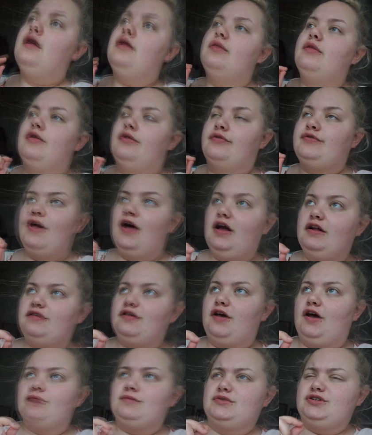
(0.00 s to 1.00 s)
the third
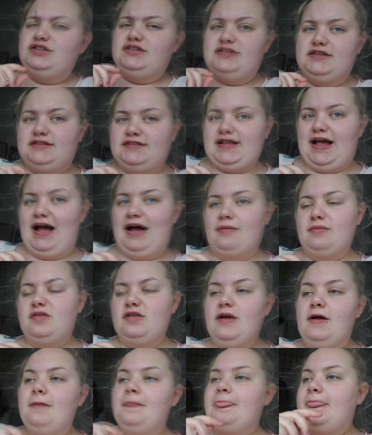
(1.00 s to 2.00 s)
term, which is exams.
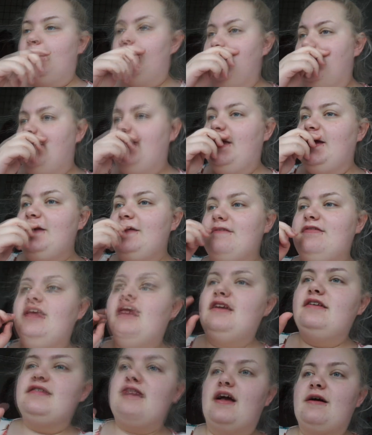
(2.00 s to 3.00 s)
And at the end of the
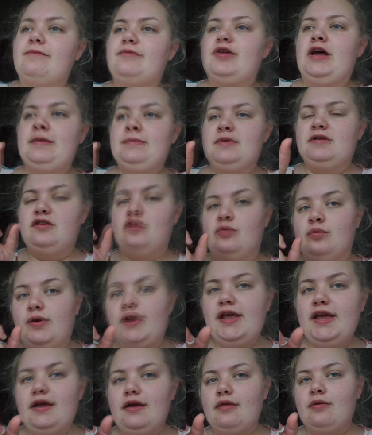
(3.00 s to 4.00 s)
exam term, there's a
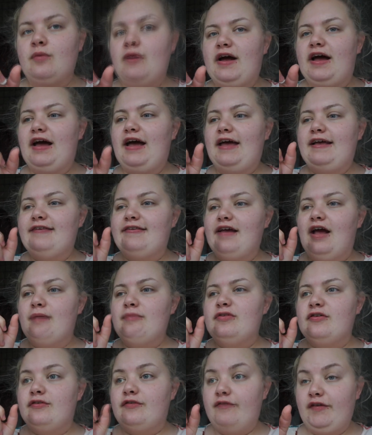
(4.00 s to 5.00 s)
week where
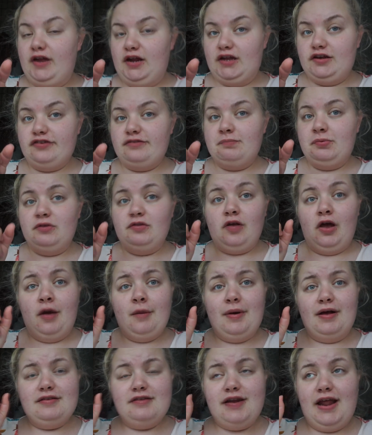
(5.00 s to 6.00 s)
exams have finished, but term
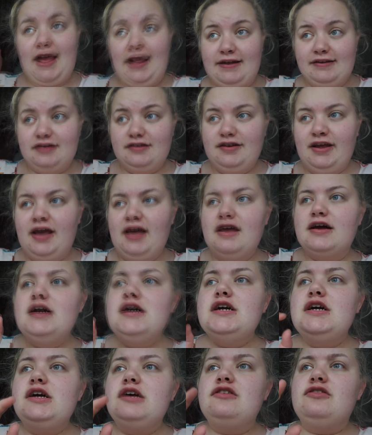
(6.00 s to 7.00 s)
hasn't ended yet.
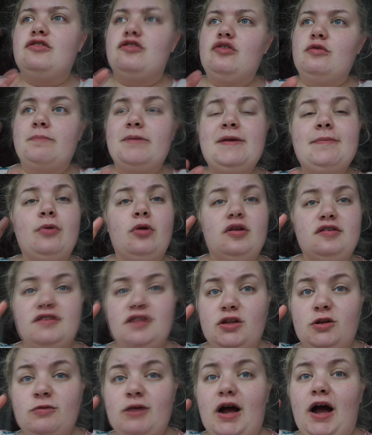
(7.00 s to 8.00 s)
So some people are
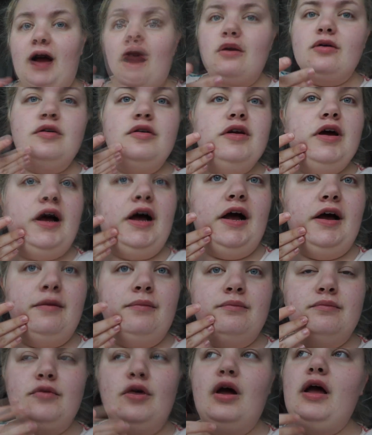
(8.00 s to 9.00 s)
still around,
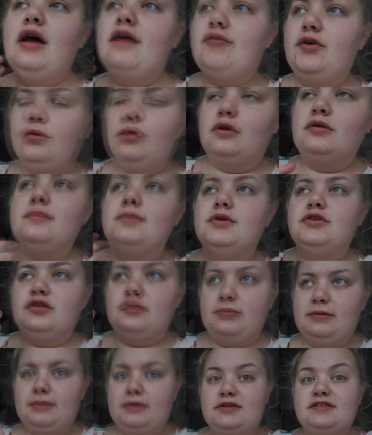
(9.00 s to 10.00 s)
um, not everyone, but some
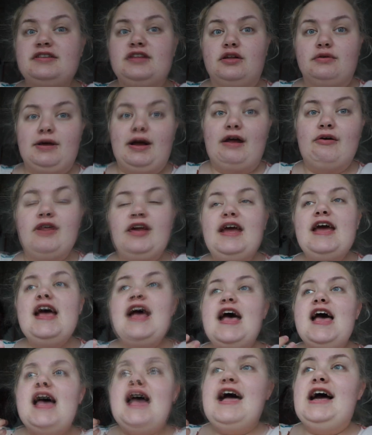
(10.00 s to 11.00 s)
people are still around.
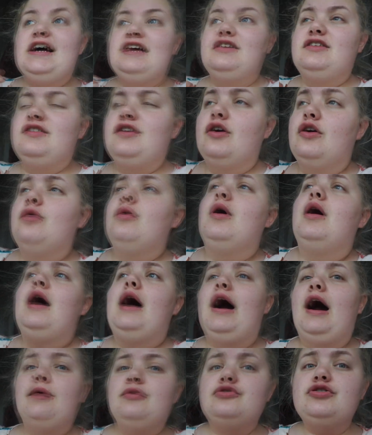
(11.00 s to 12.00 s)
And so
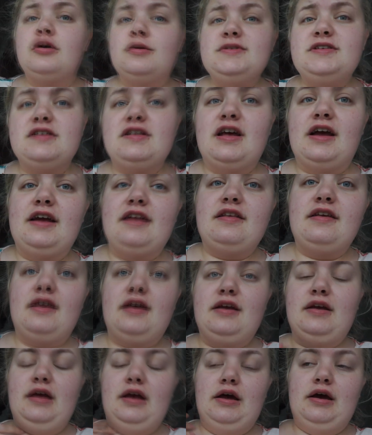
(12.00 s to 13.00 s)
our drama
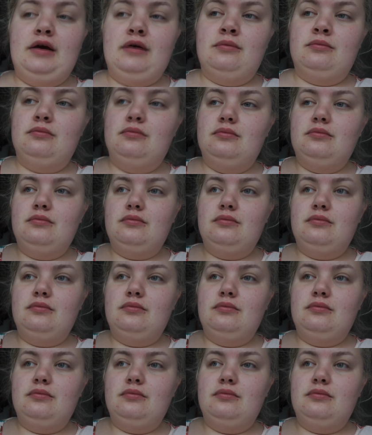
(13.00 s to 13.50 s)
society um,